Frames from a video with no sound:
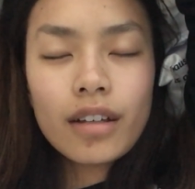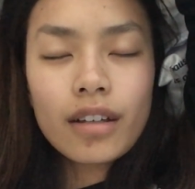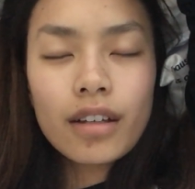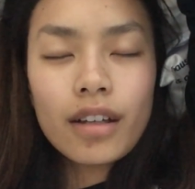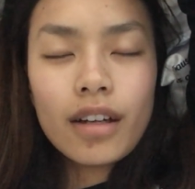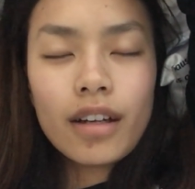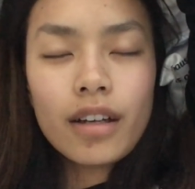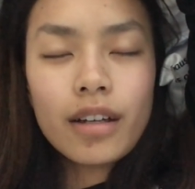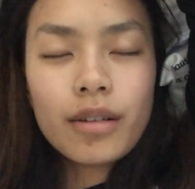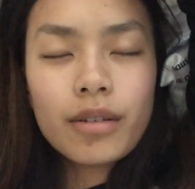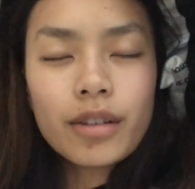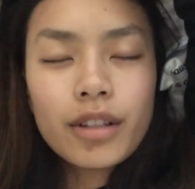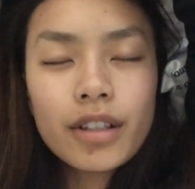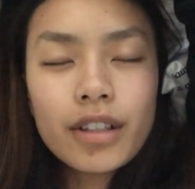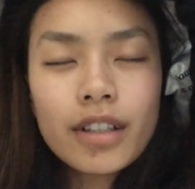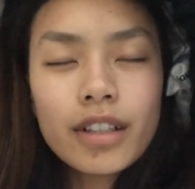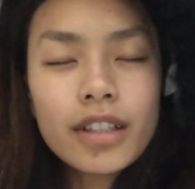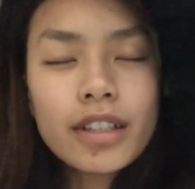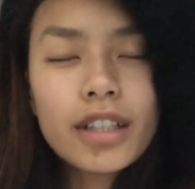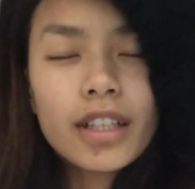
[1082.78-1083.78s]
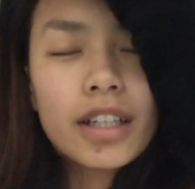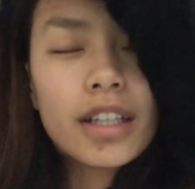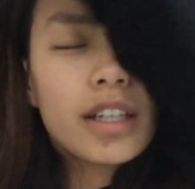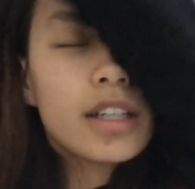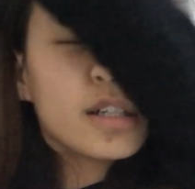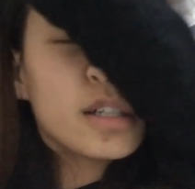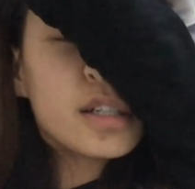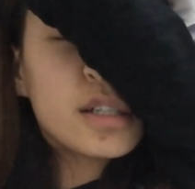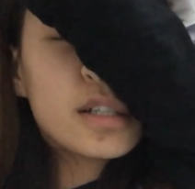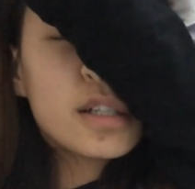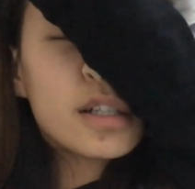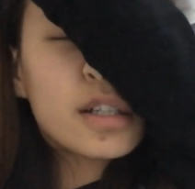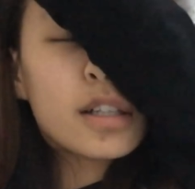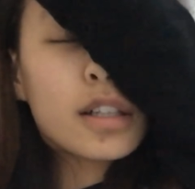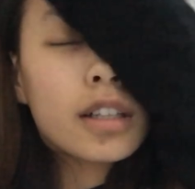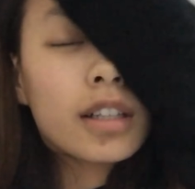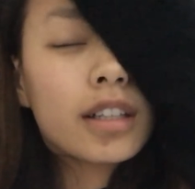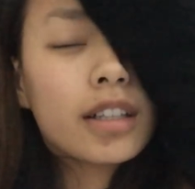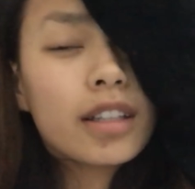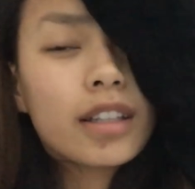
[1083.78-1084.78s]
Good night, world. Uh,
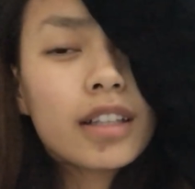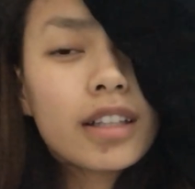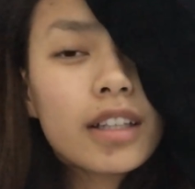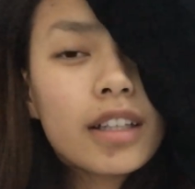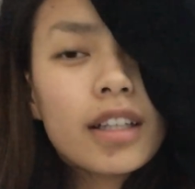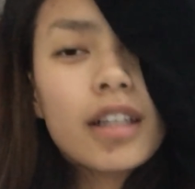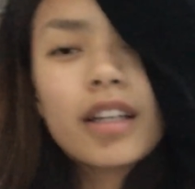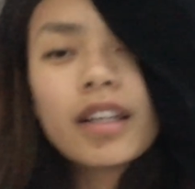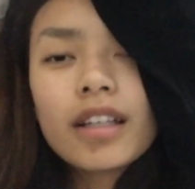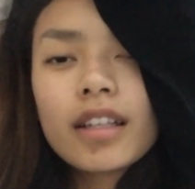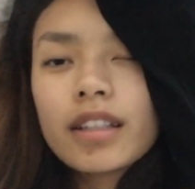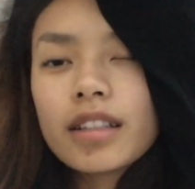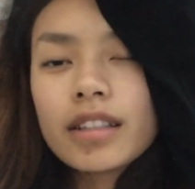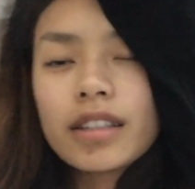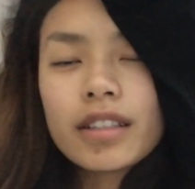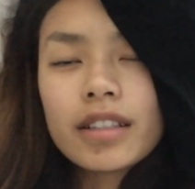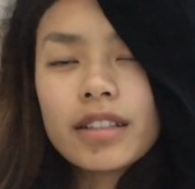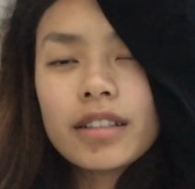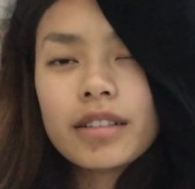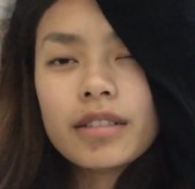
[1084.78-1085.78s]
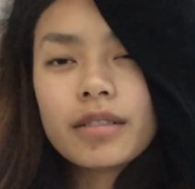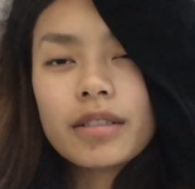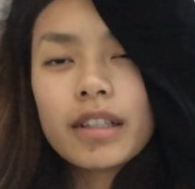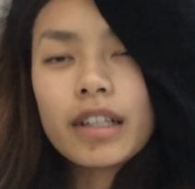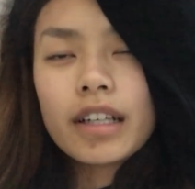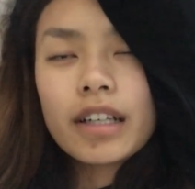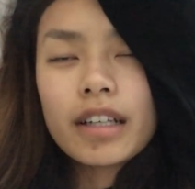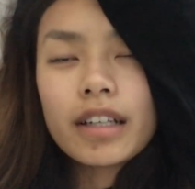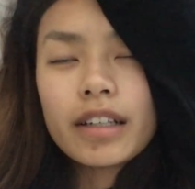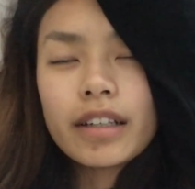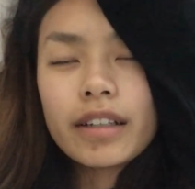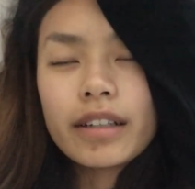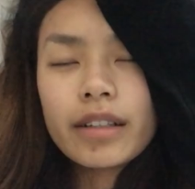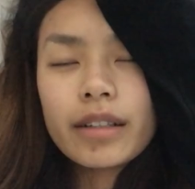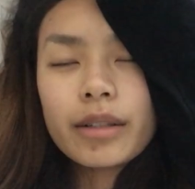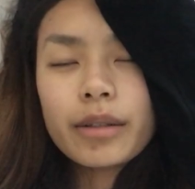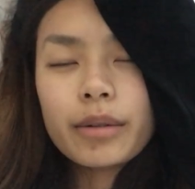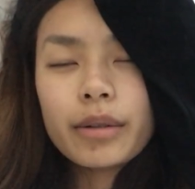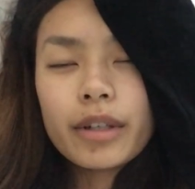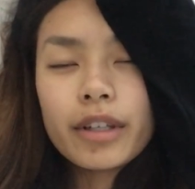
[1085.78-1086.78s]
see you when I
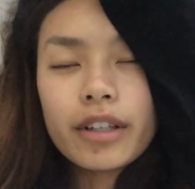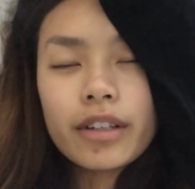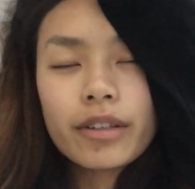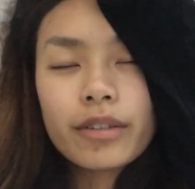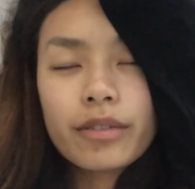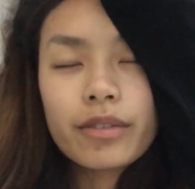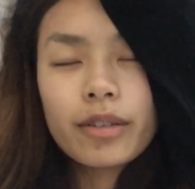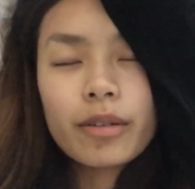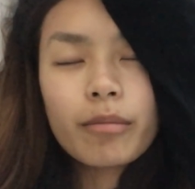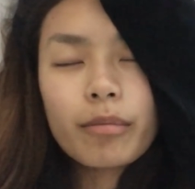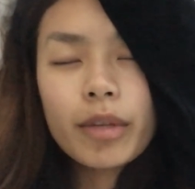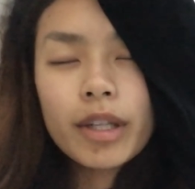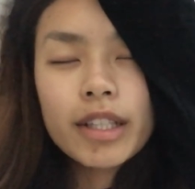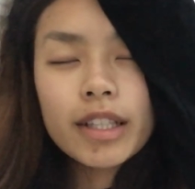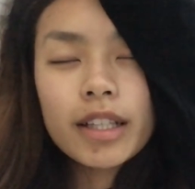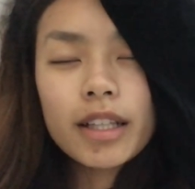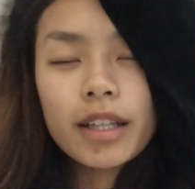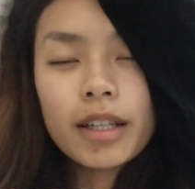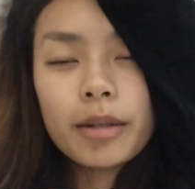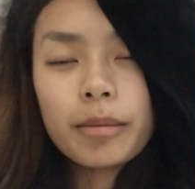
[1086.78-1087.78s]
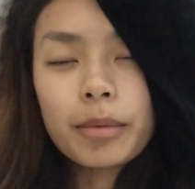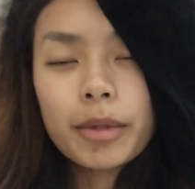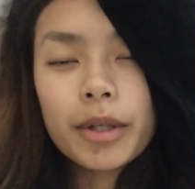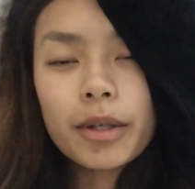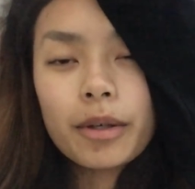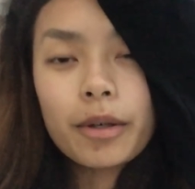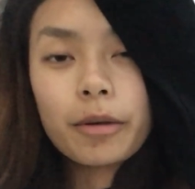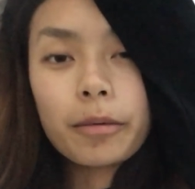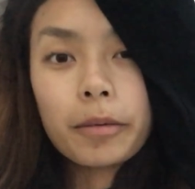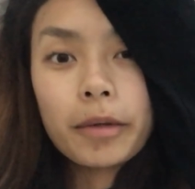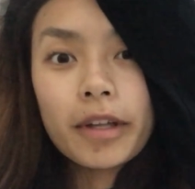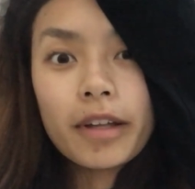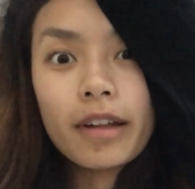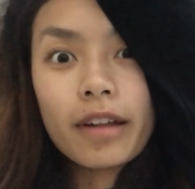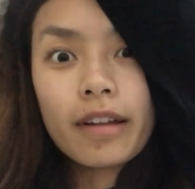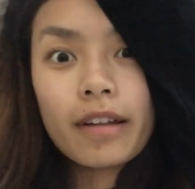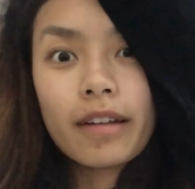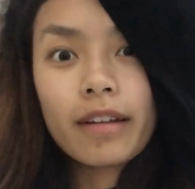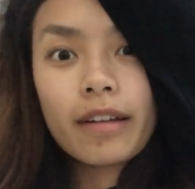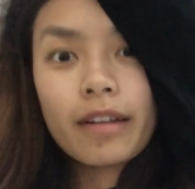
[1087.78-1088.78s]
awake from my sleep coma.